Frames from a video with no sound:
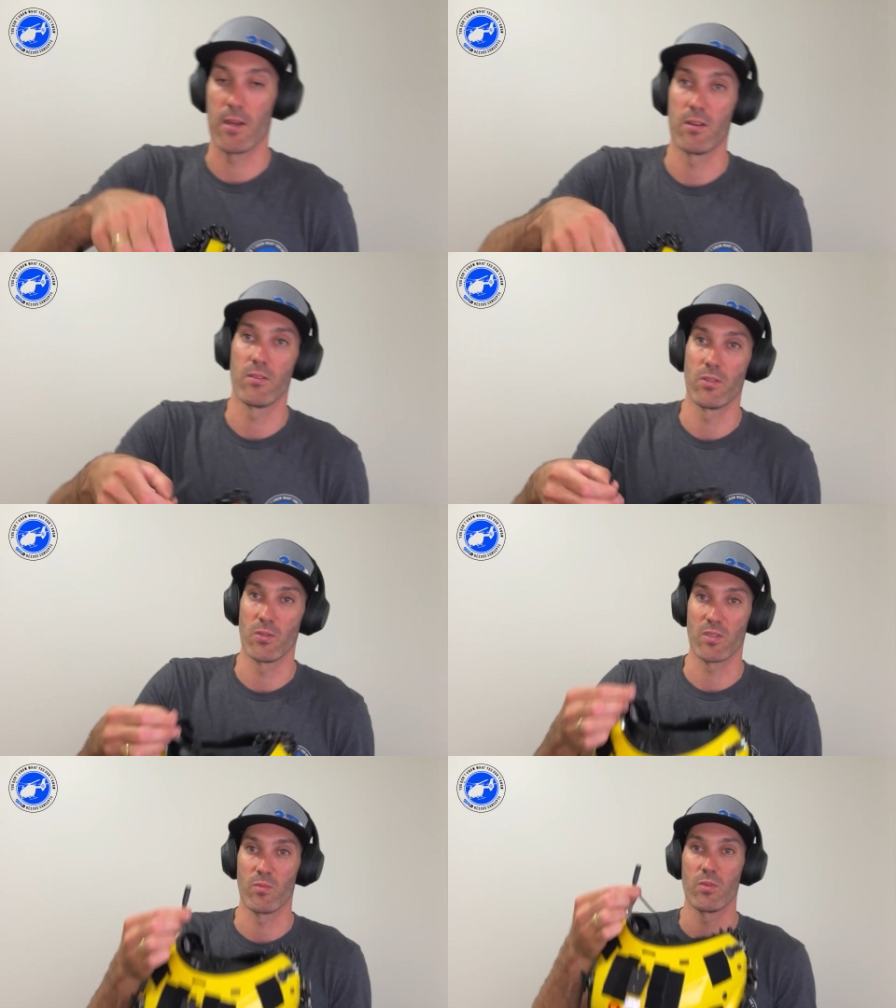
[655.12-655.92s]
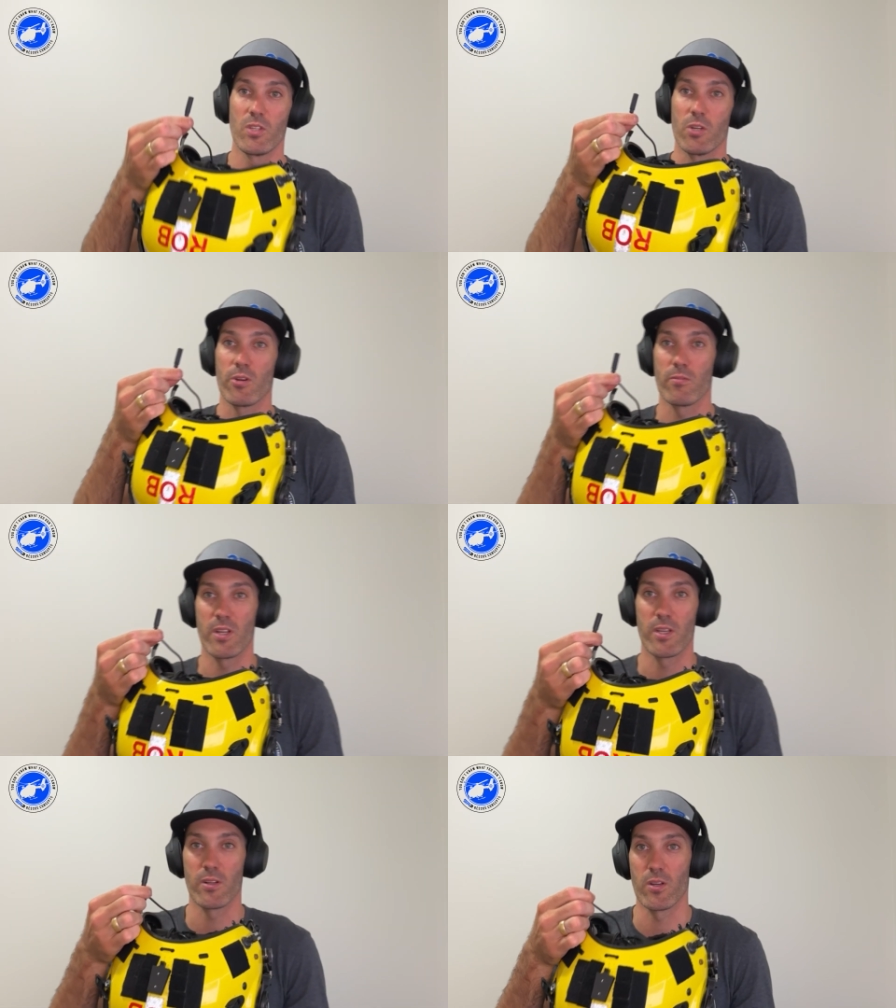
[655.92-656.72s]
do some
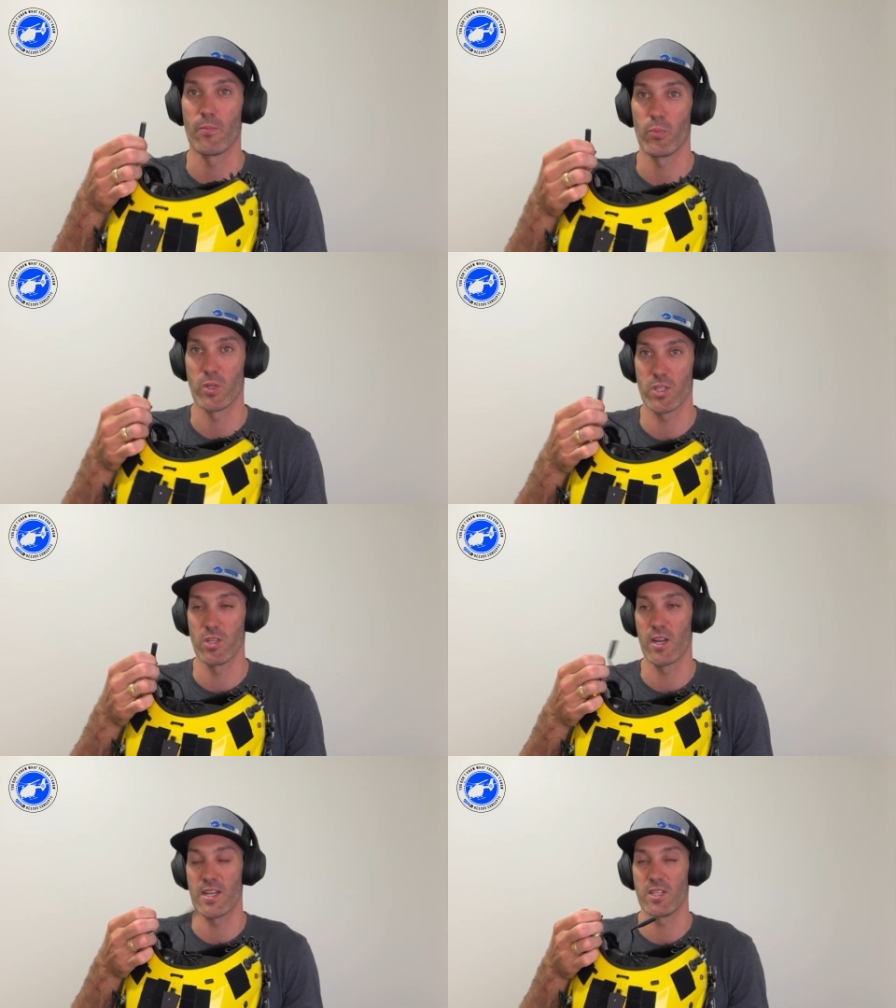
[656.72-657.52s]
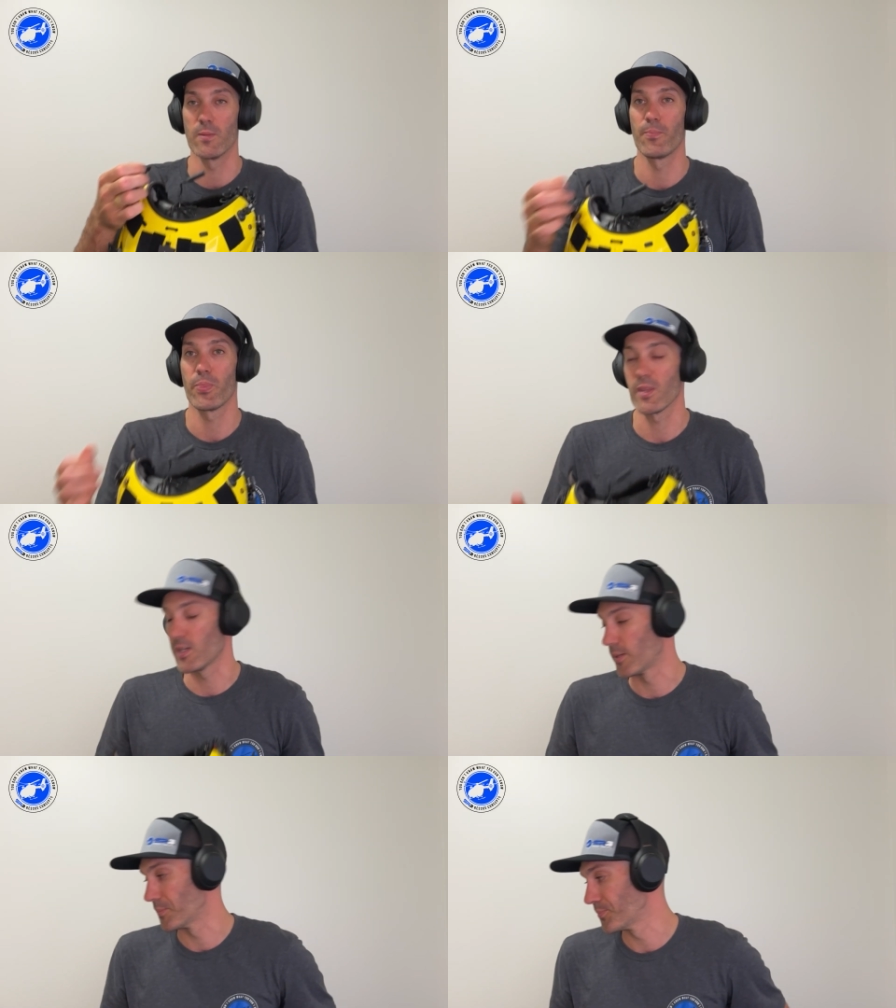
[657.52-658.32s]
jerry-rigging at home, which is not ideal.
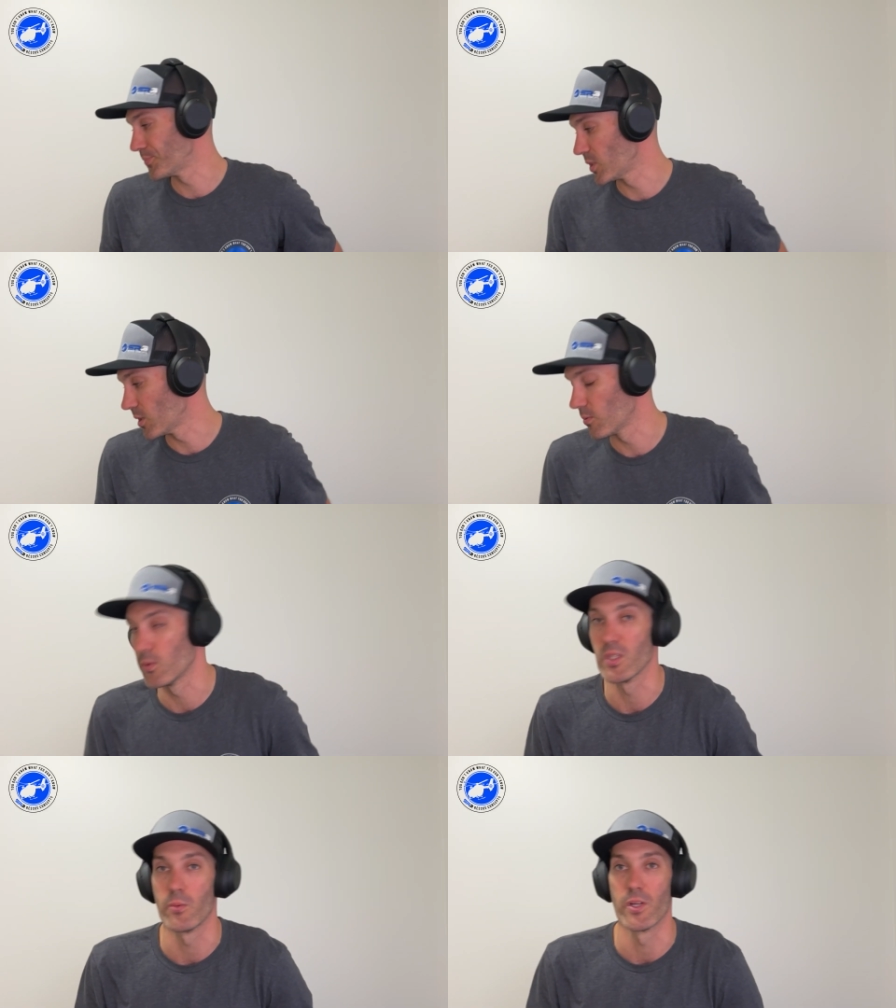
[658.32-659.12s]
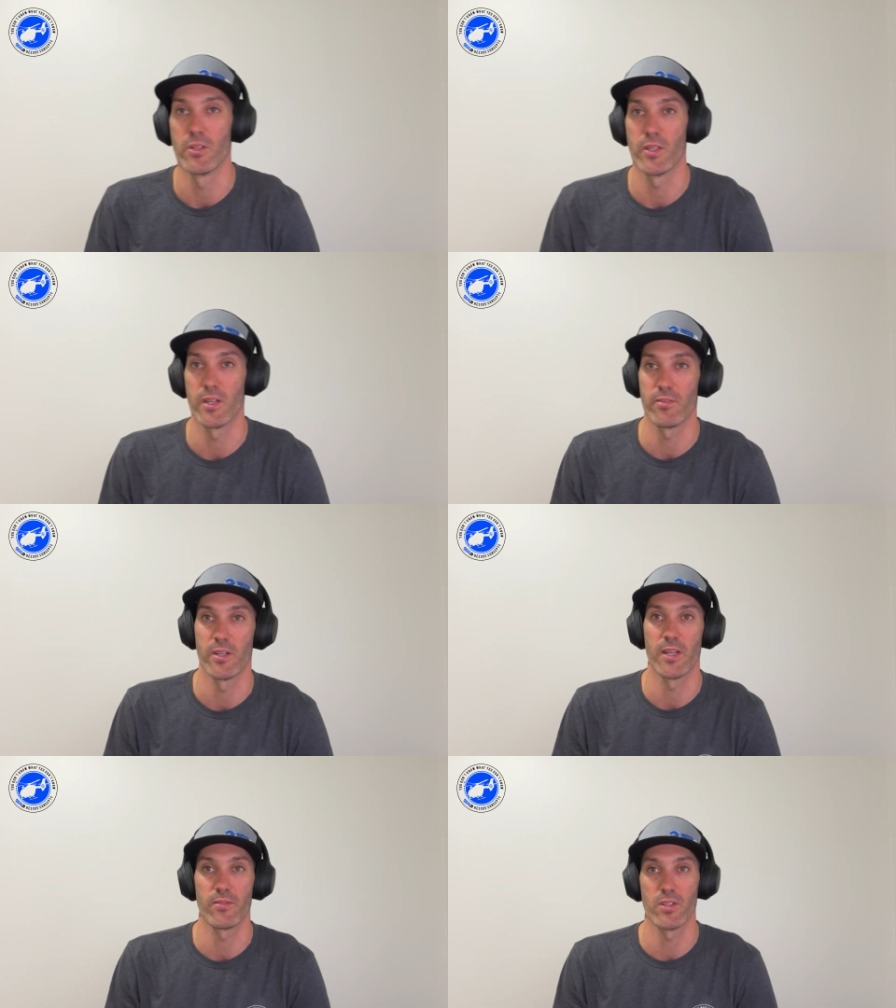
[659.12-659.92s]
You don't really want to do that if you don't
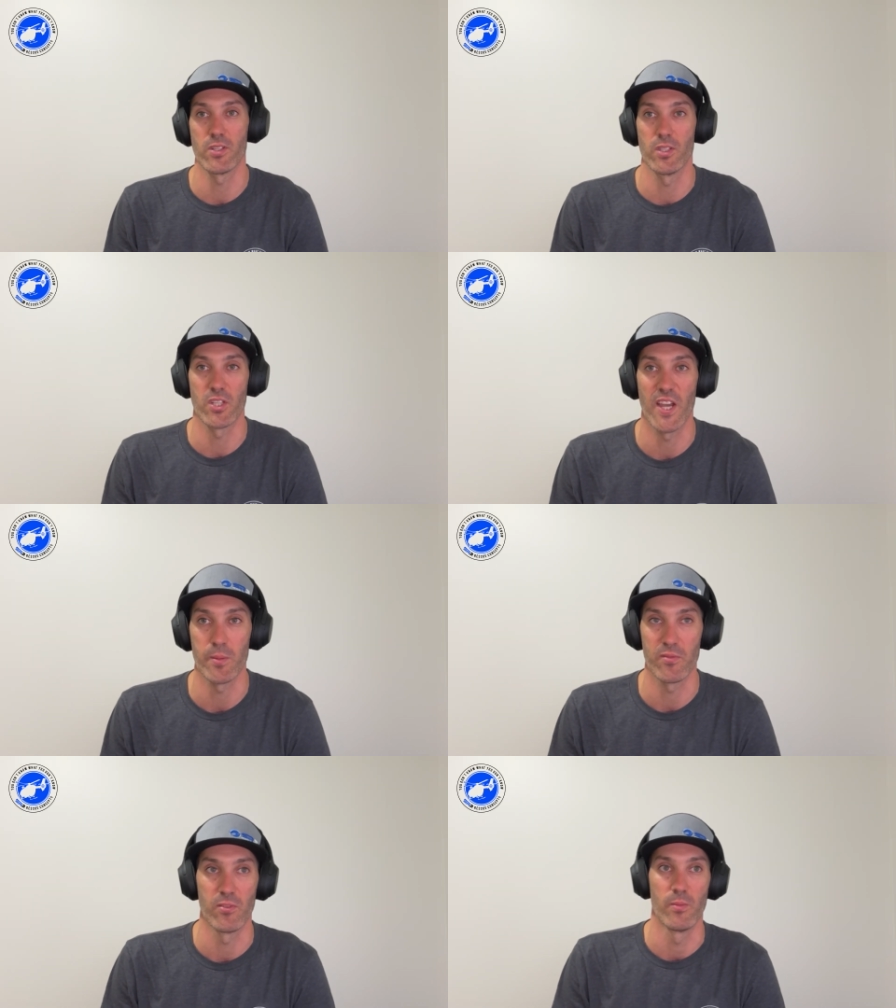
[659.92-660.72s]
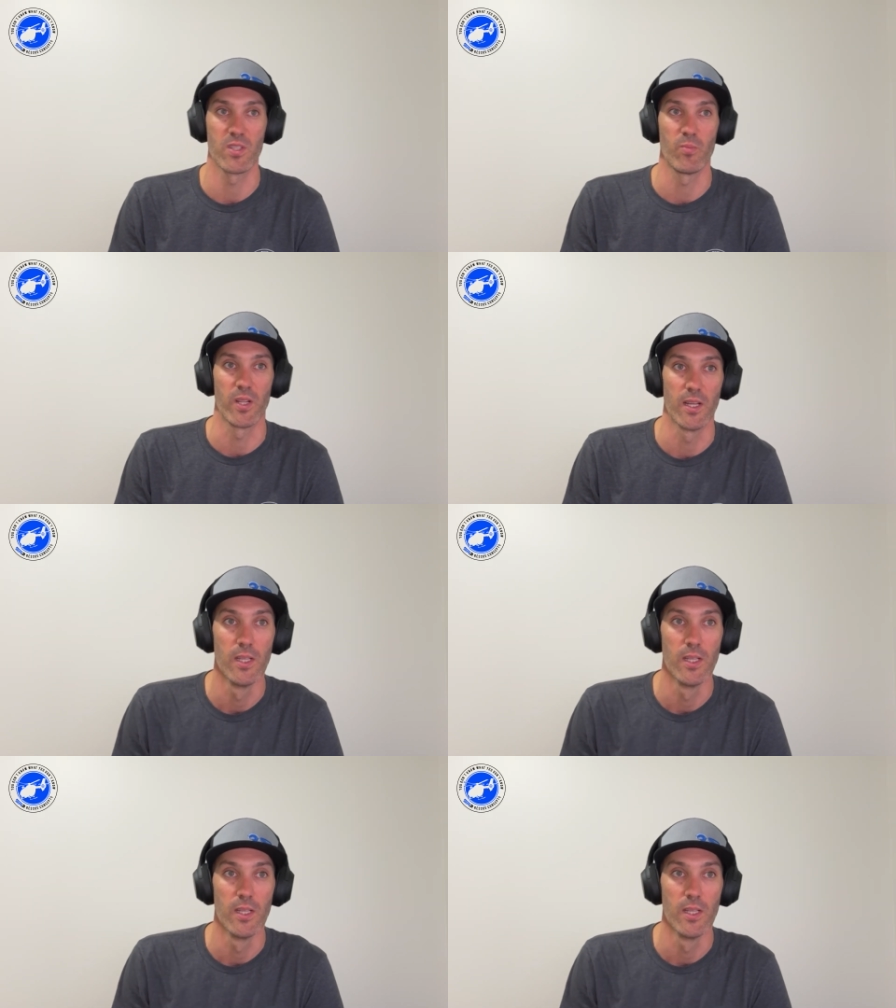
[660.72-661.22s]
have to. So the Tiger Performance splitter